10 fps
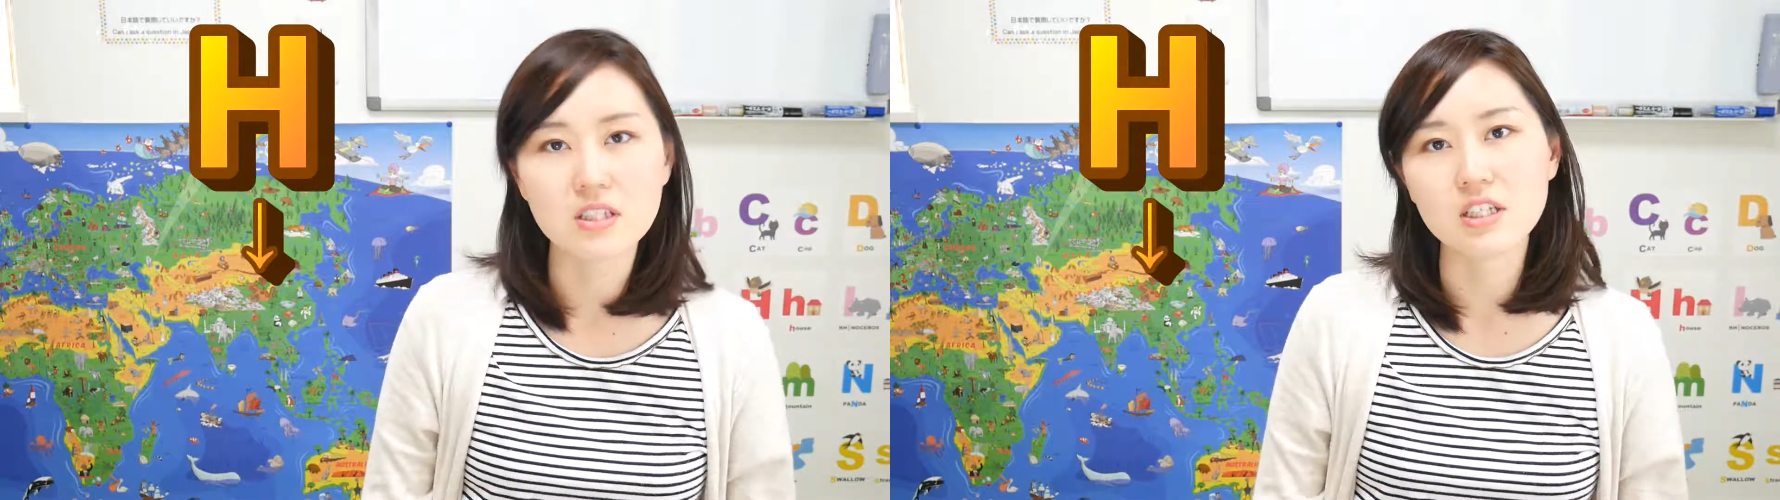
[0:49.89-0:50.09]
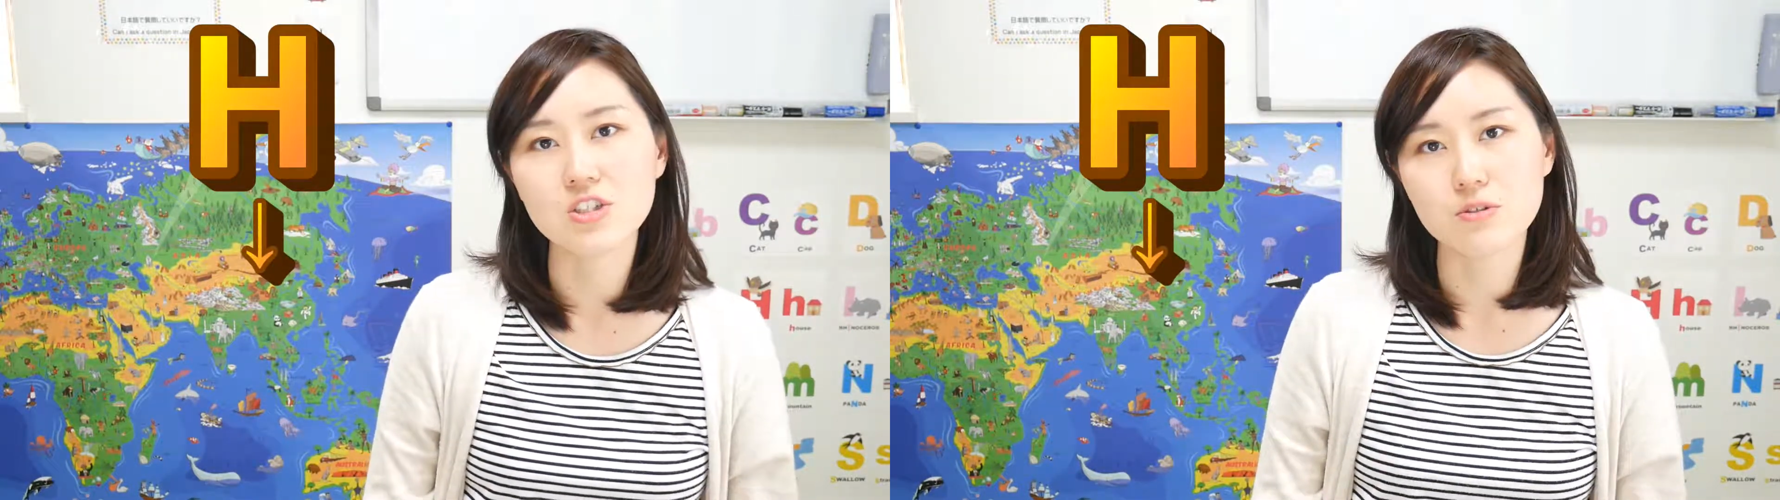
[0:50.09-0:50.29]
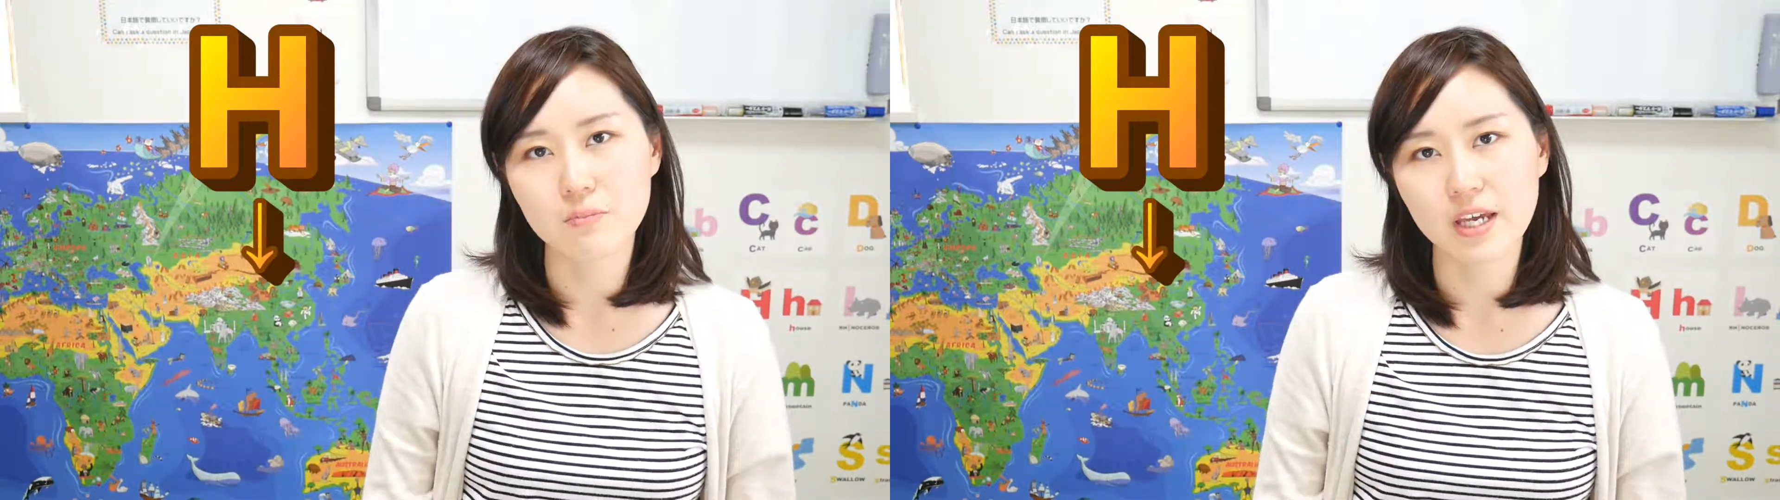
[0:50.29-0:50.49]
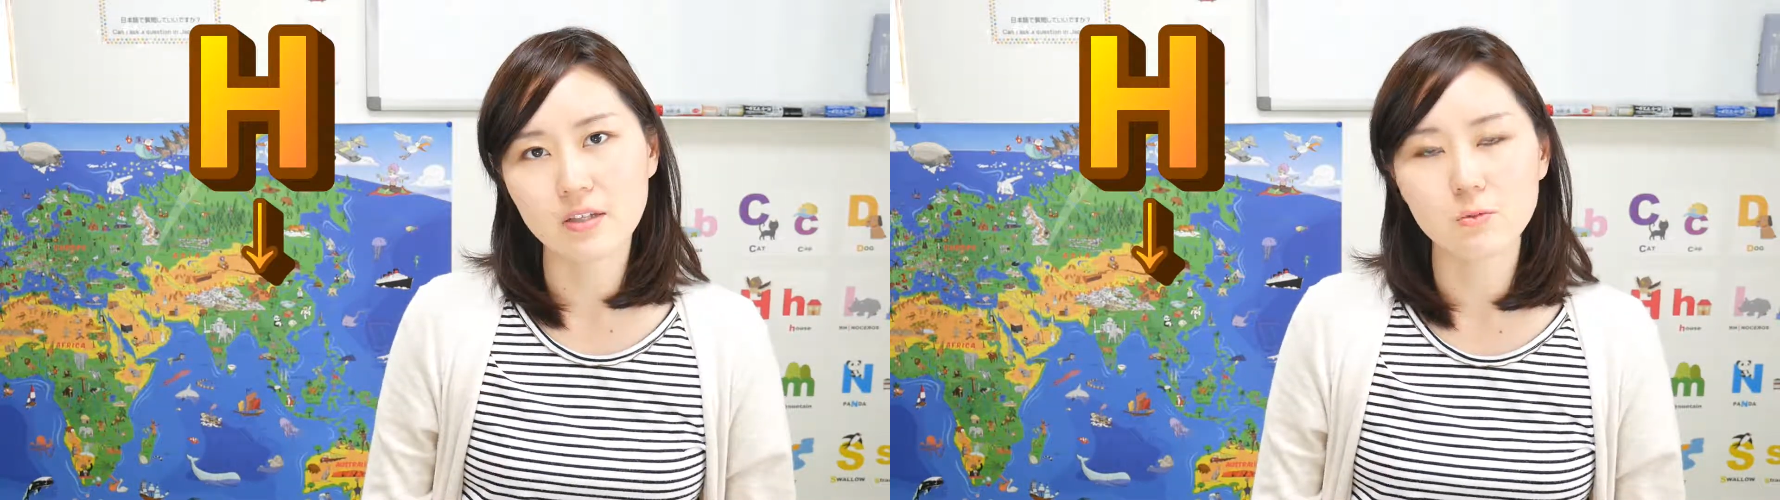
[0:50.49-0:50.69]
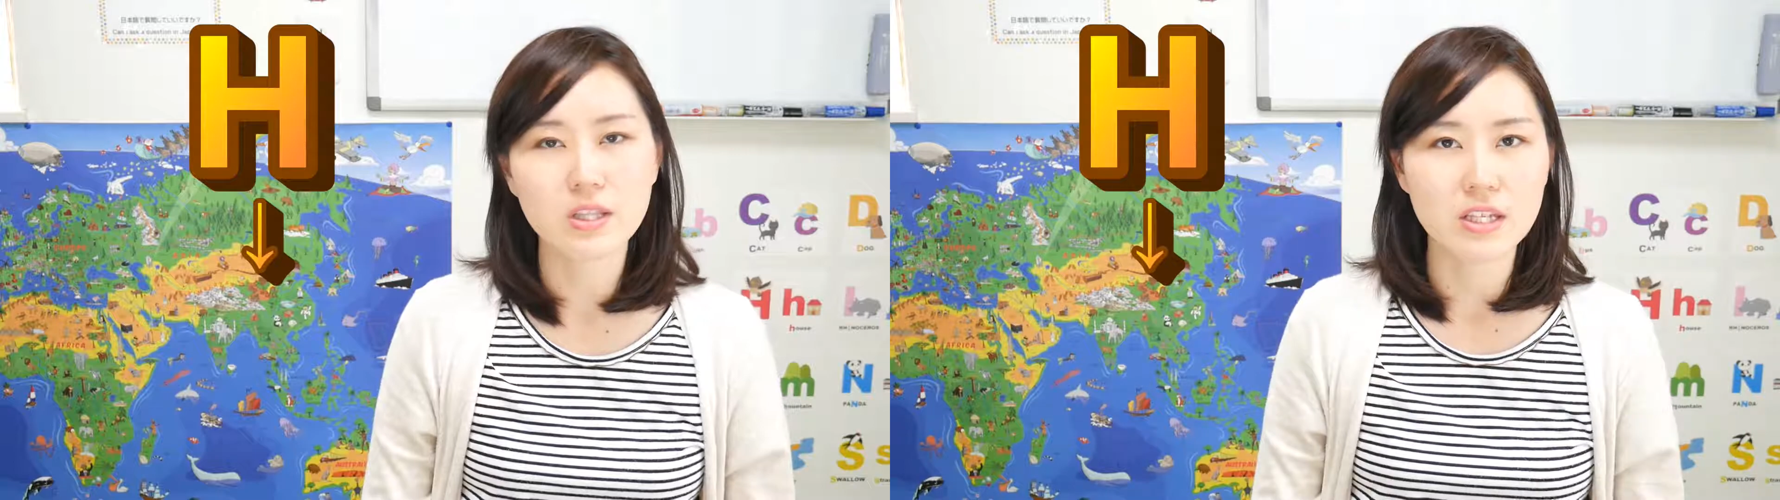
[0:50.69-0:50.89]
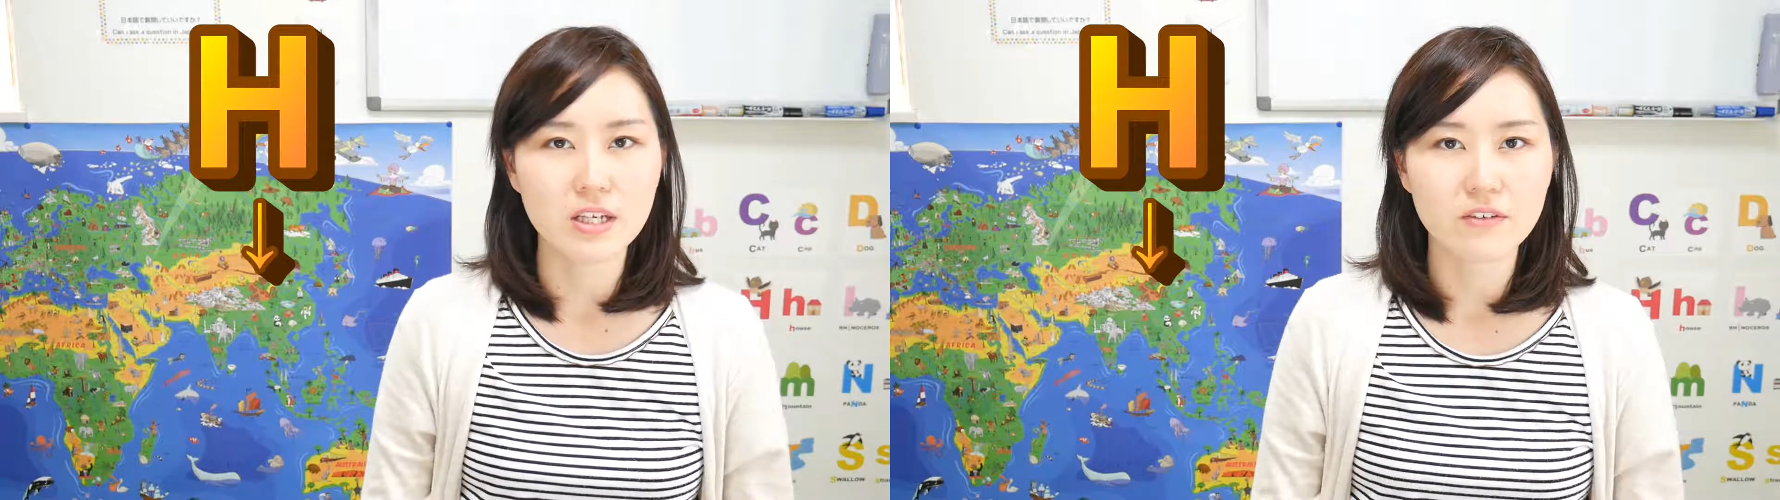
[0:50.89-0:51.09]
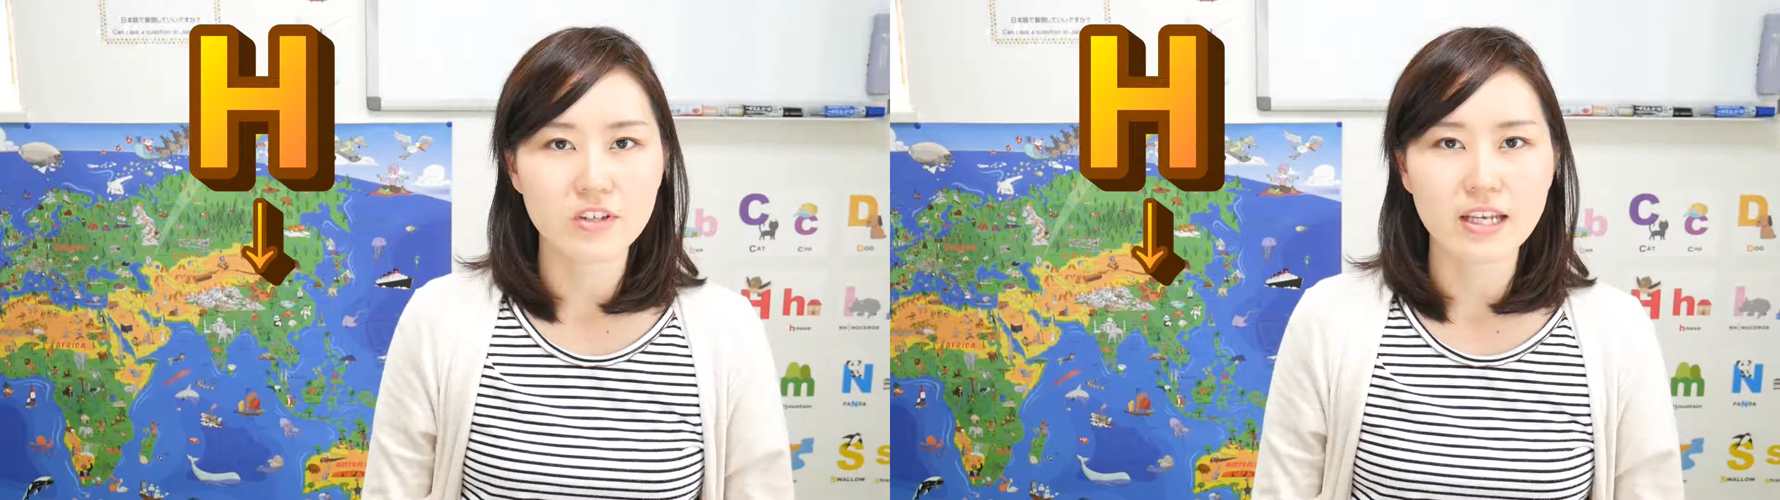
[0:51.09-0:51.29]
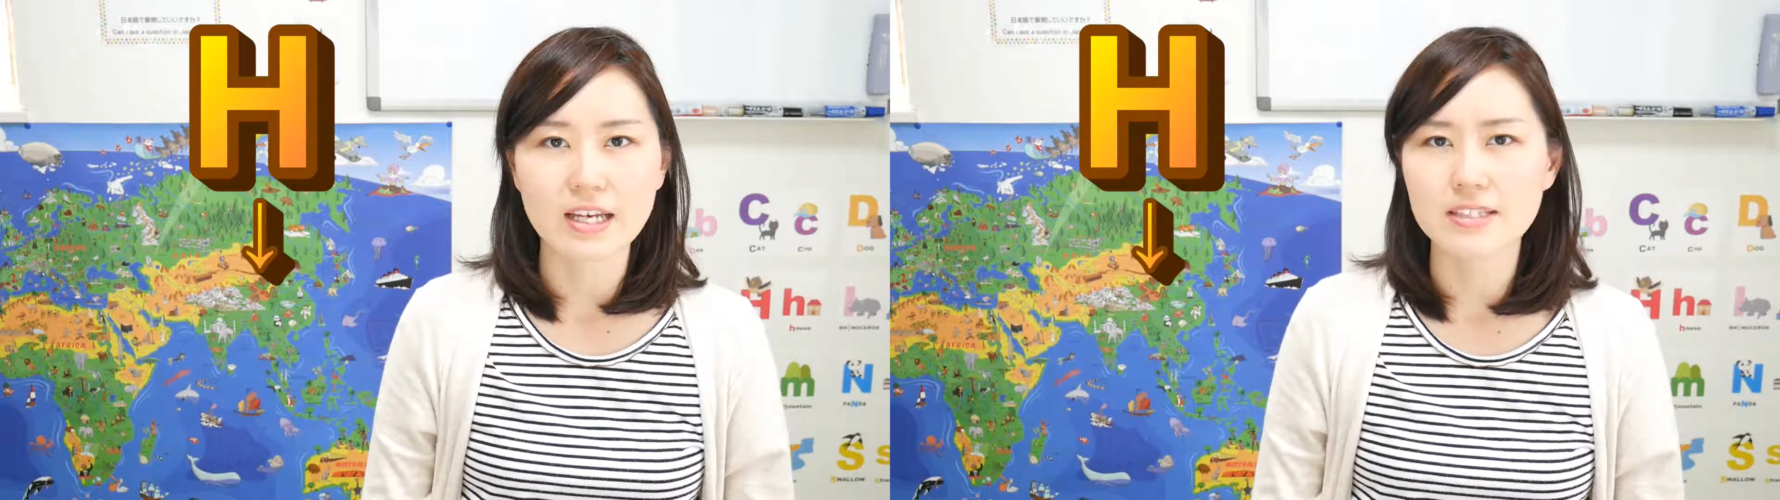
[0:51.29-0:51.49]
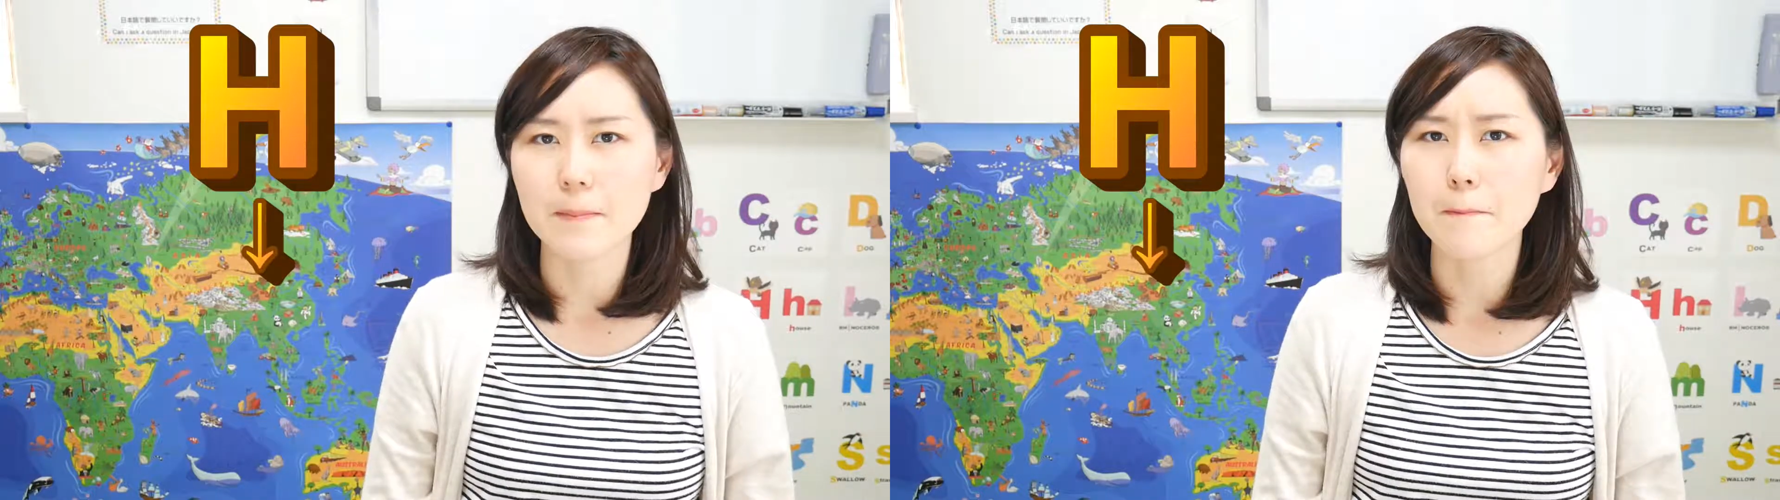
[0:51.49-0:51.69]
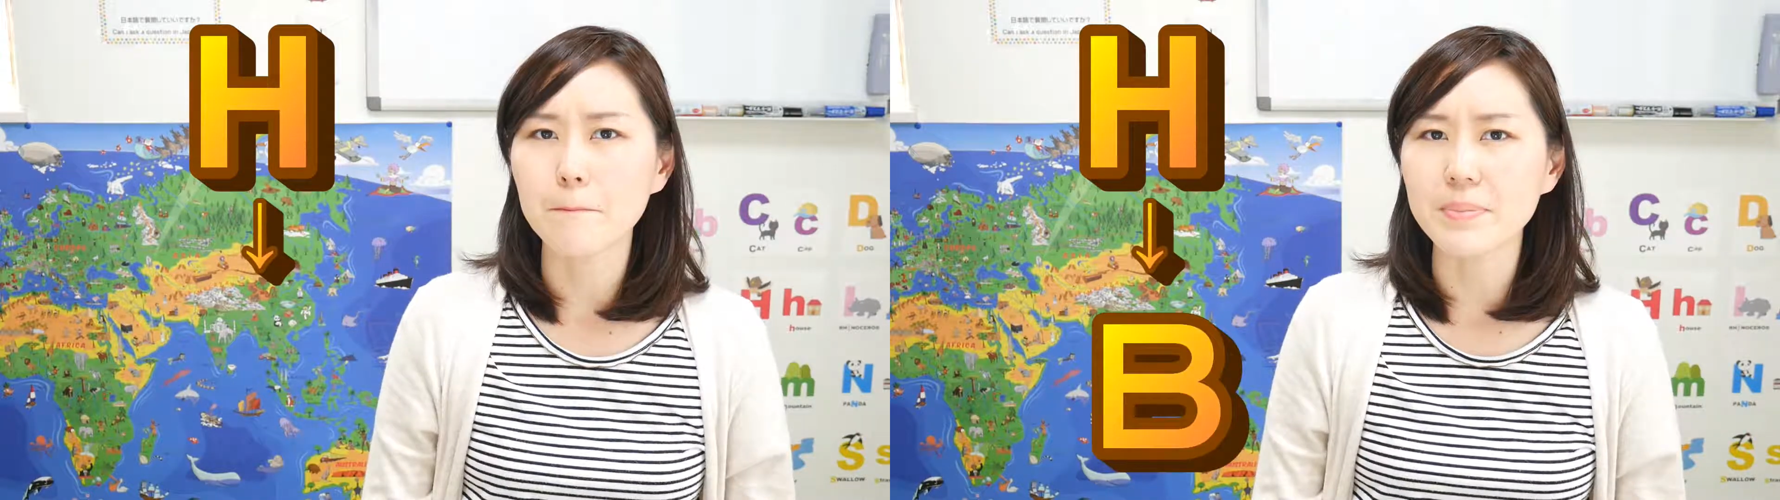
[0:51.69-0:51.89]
in Japan we think of it as a